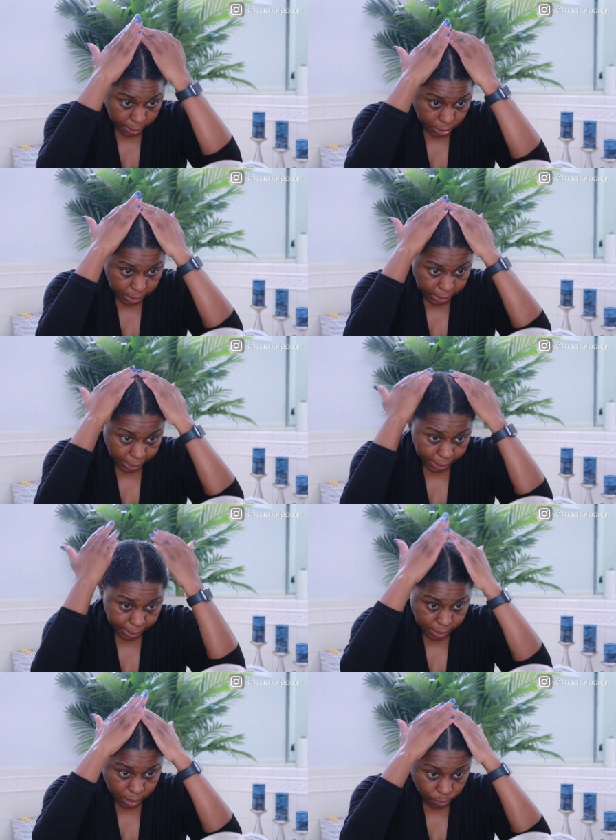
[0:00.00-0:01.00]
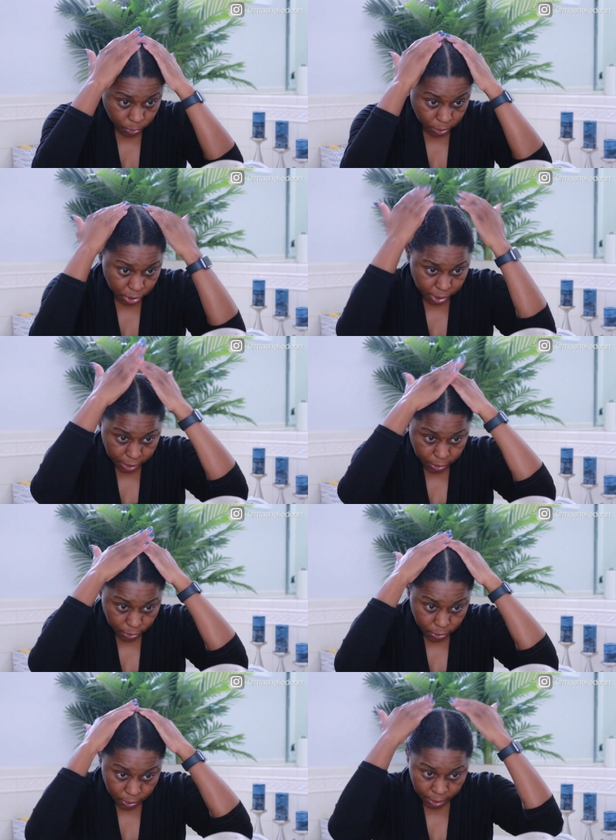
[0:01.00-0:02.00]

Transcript: and just add some more gel